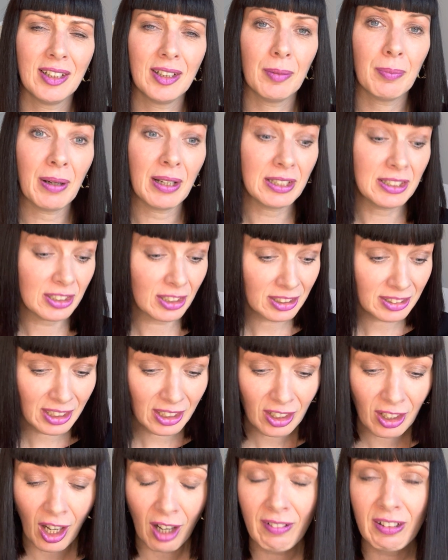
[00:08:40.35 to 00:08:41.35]
but I just
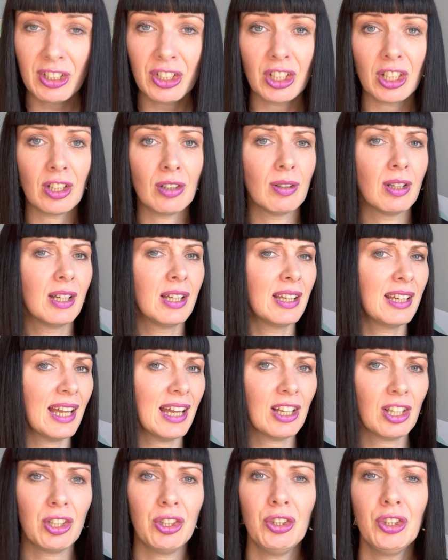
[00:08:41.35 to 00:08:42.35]
encourage you,
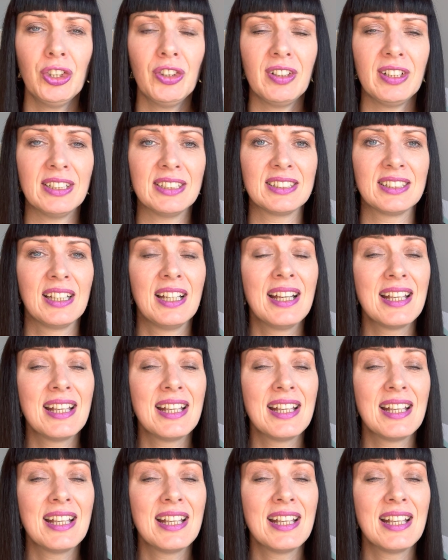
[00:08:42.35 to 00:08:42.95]
get curious,